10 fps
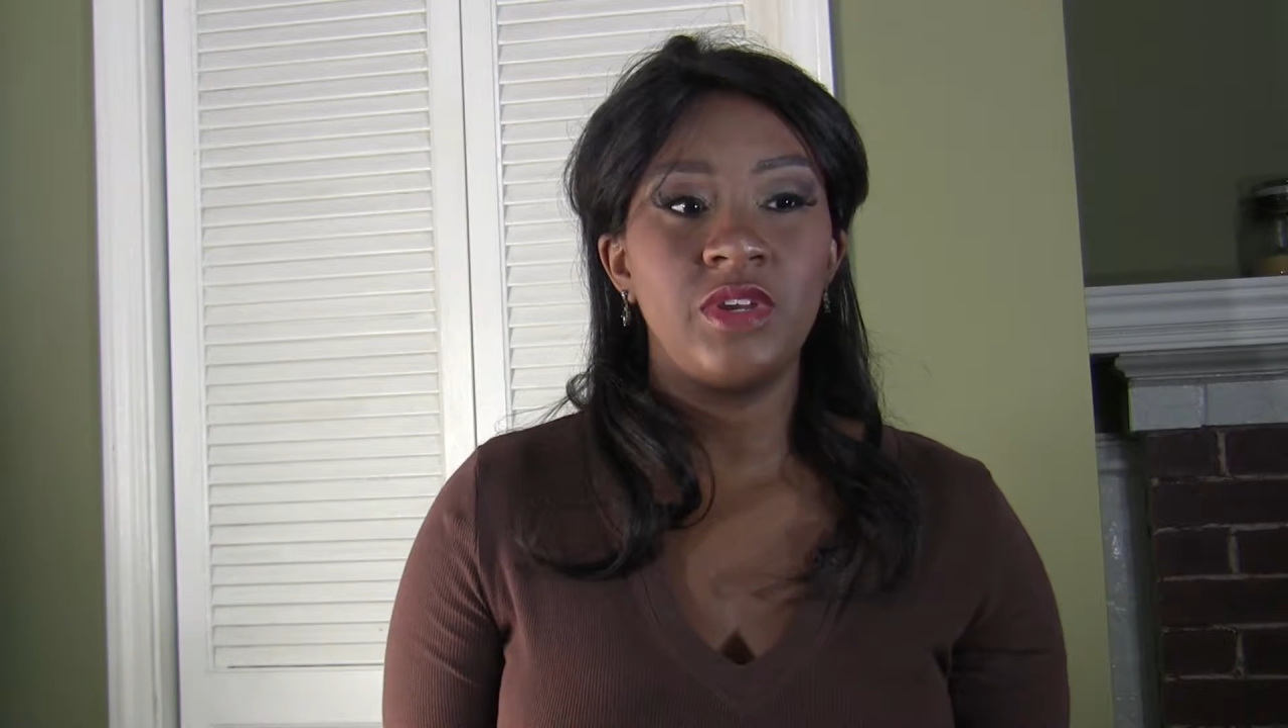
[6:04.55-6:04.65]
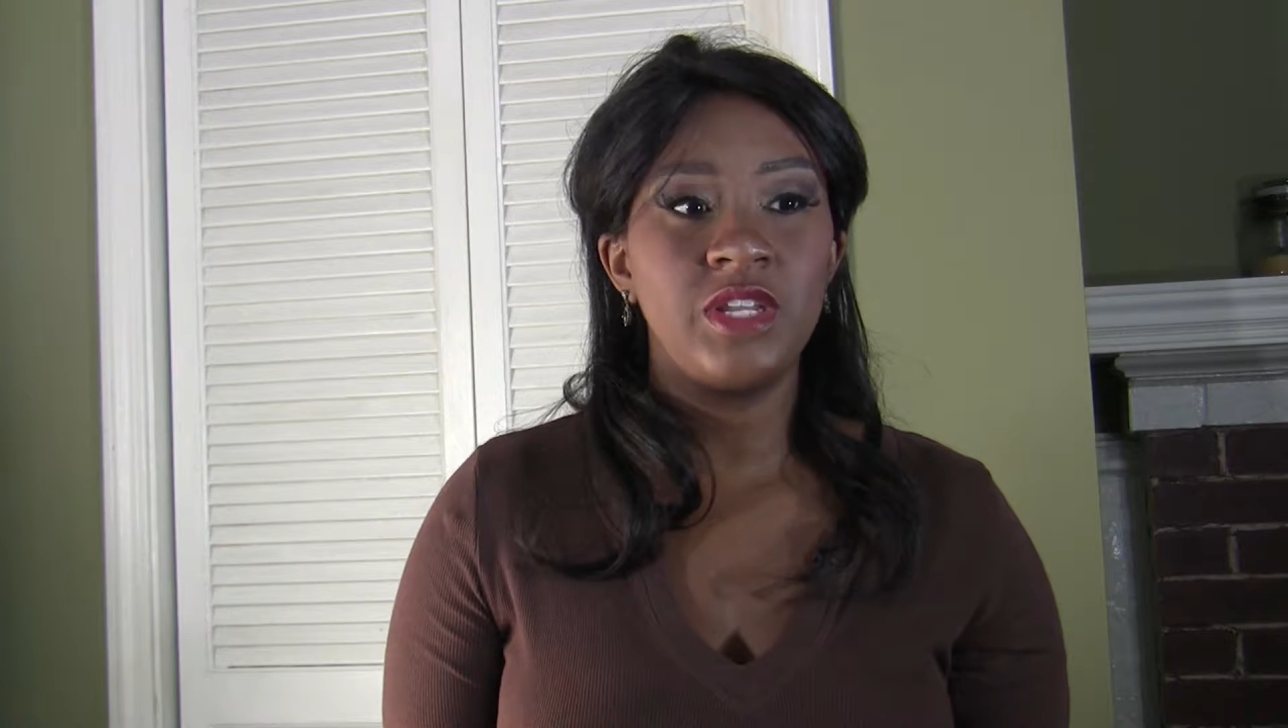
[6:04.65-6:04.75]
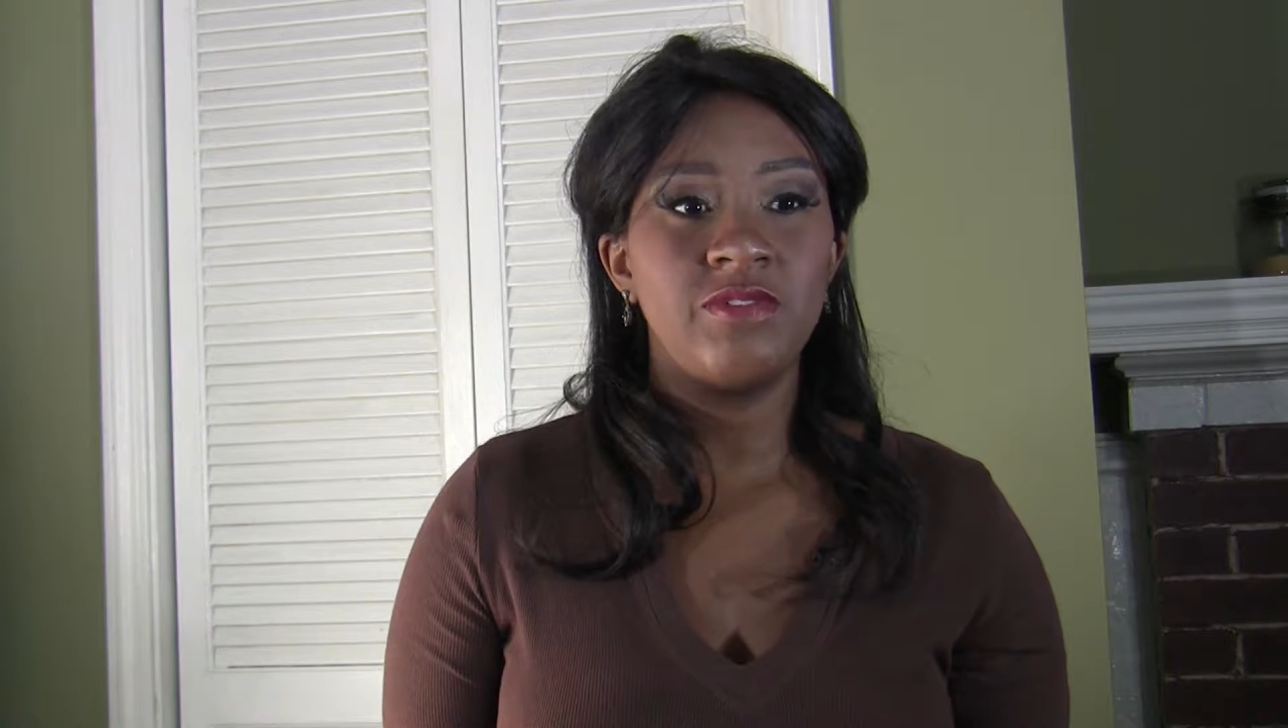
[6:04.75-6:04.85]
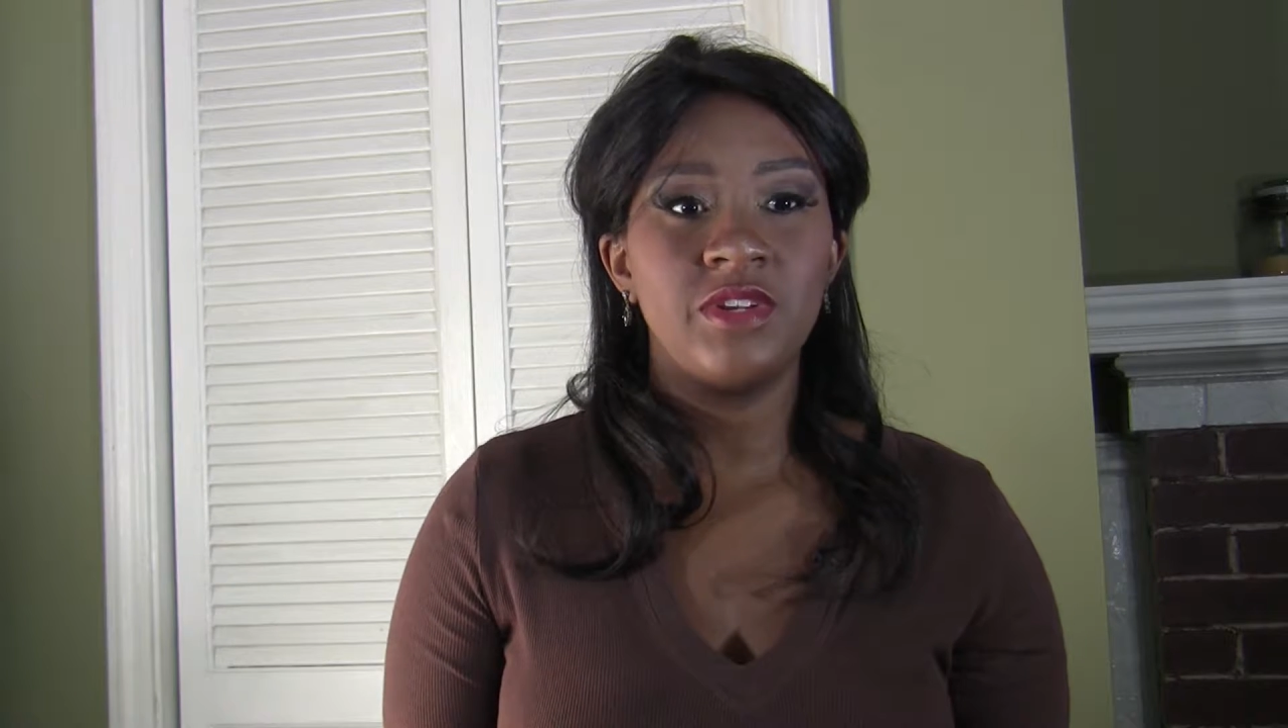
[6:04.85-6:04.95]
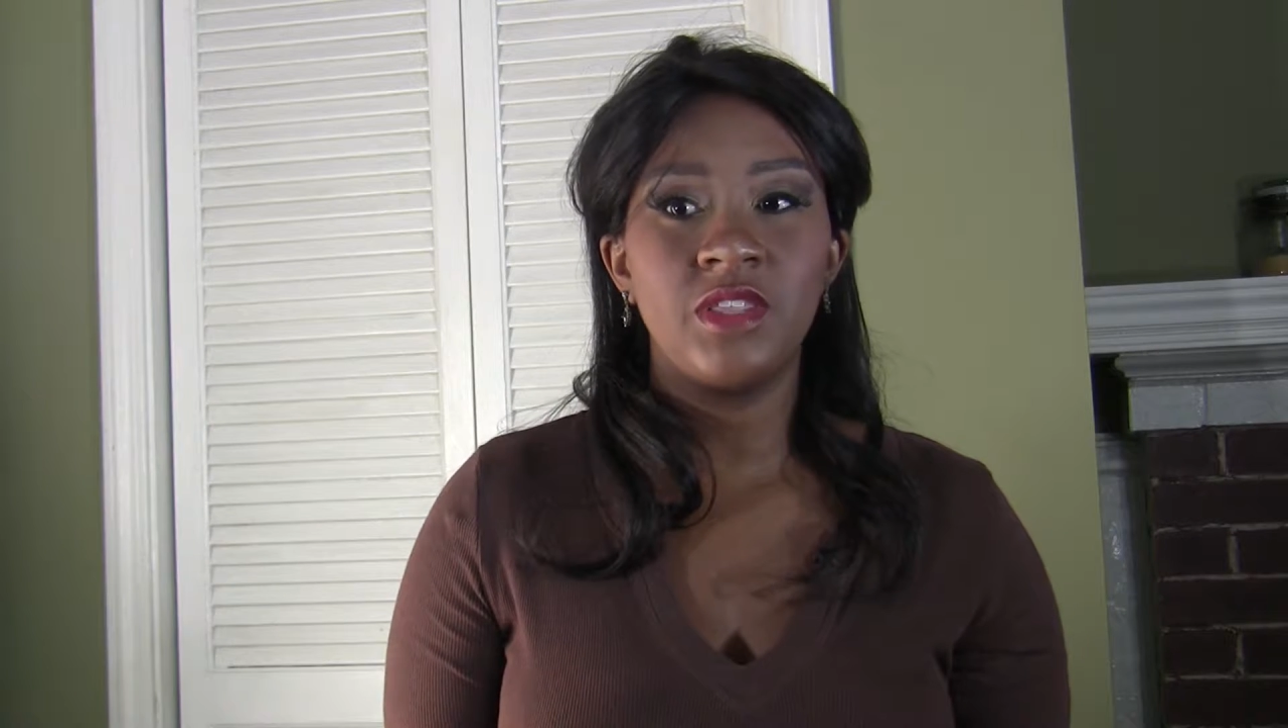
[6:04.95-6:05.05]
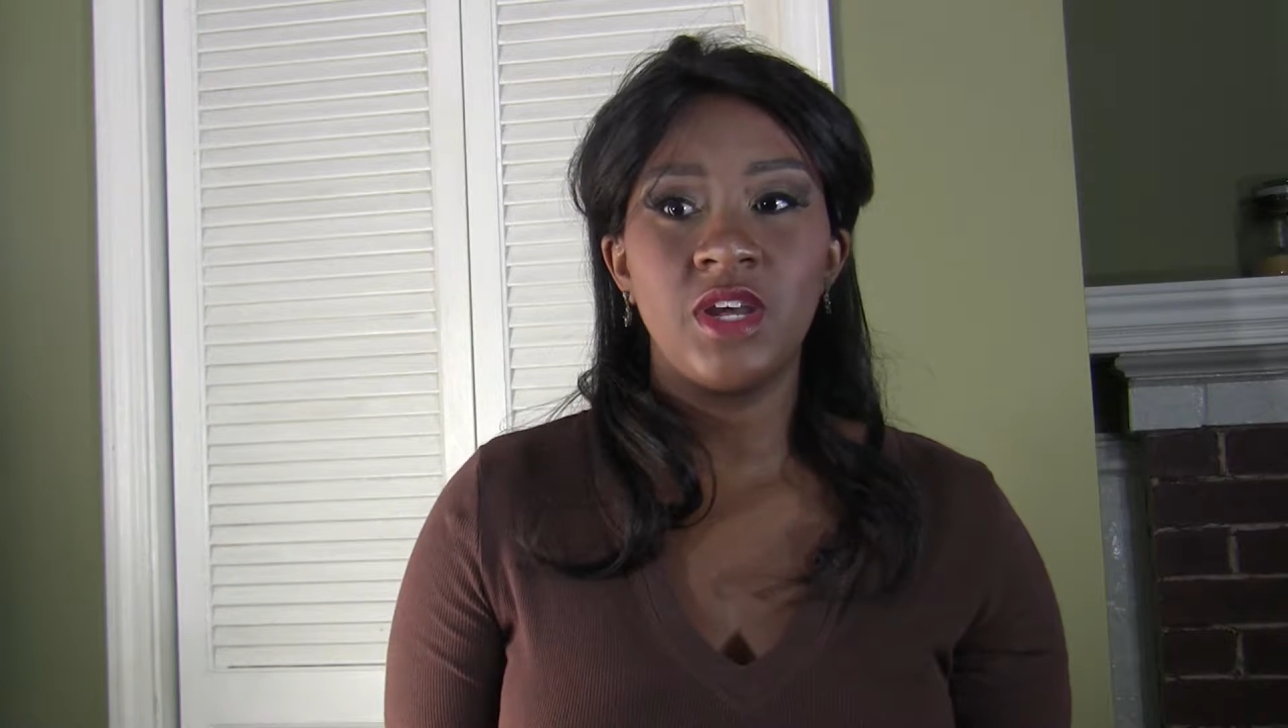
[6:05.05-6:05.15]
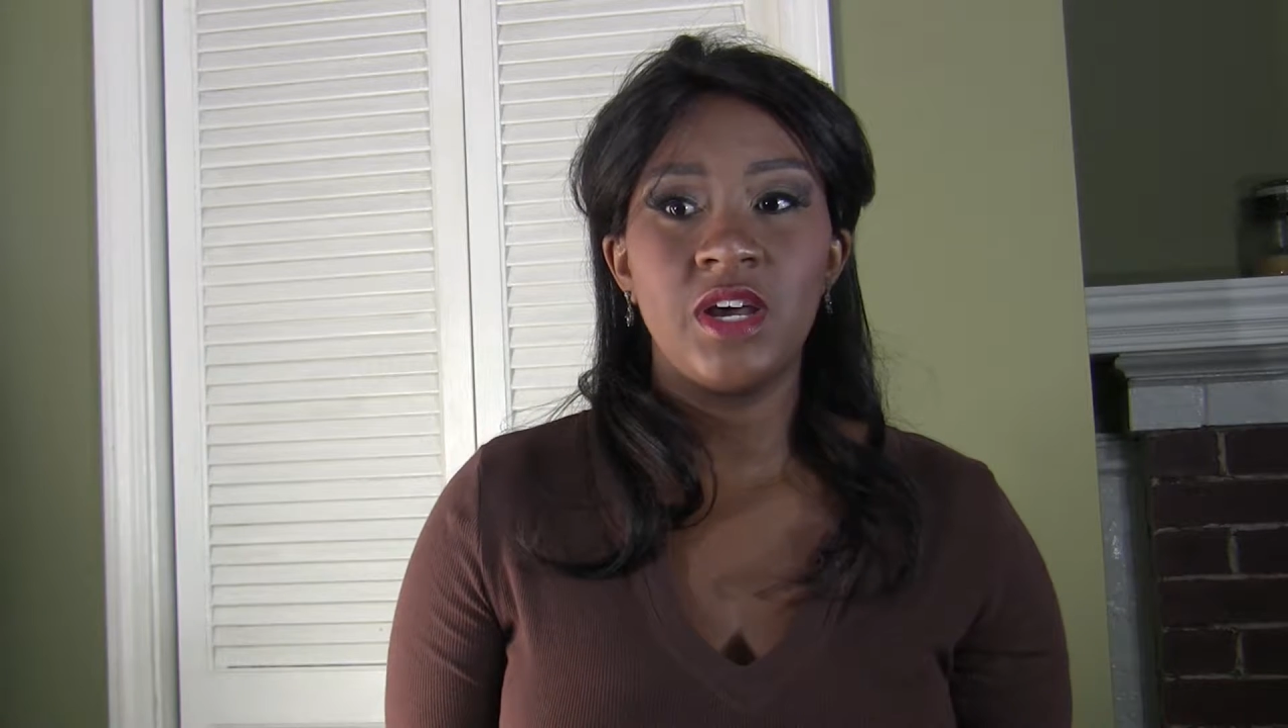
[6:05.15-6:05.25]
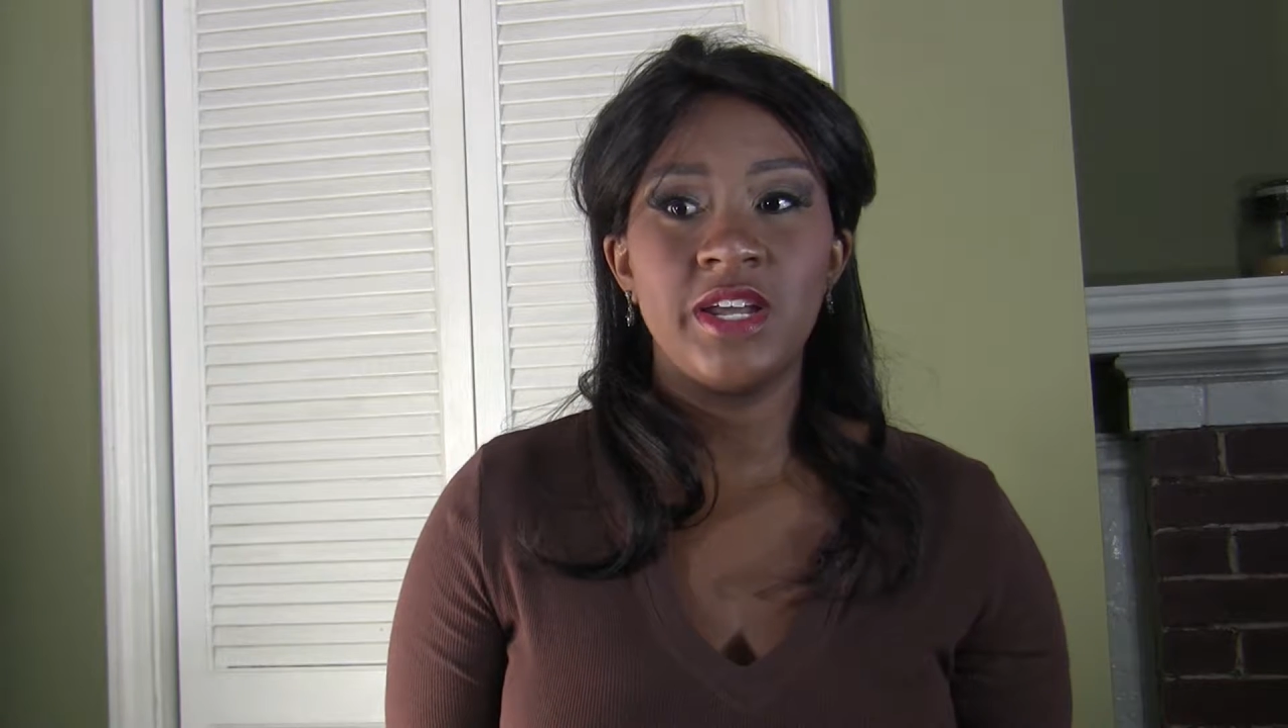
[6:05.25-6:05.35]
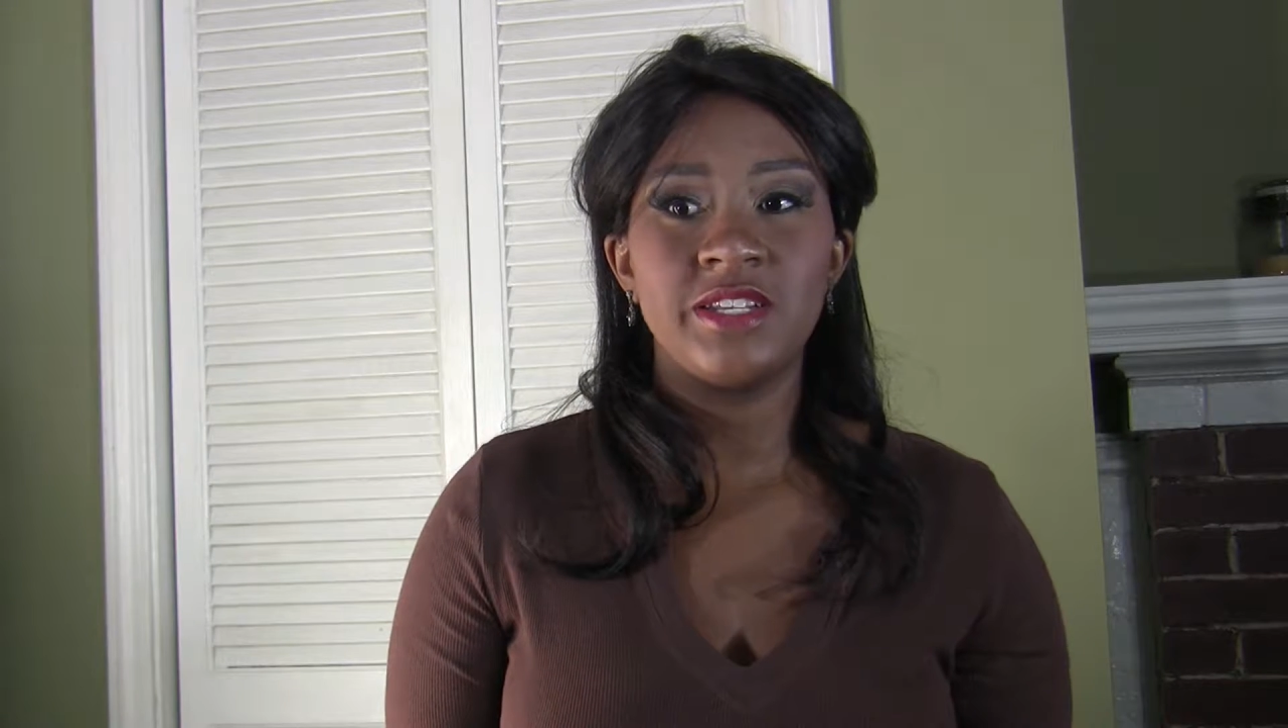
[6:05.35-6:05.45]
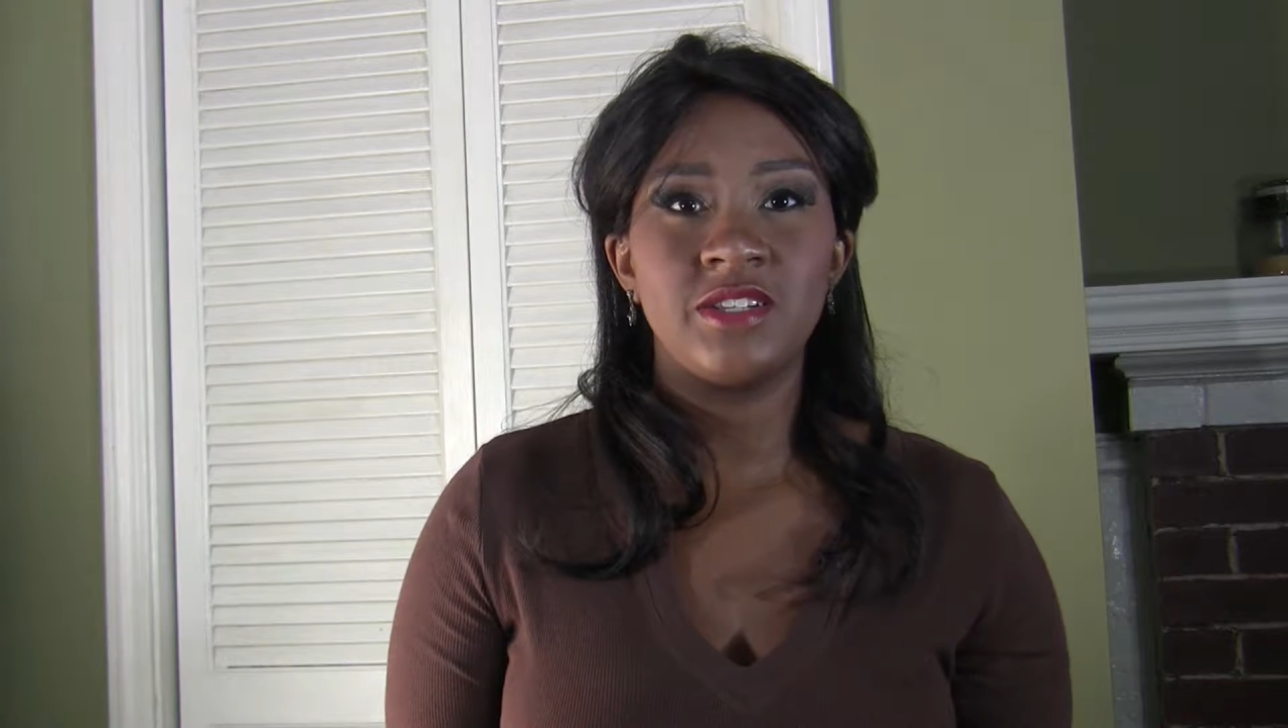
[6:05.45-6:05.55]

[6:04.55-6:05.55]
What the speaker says: even thought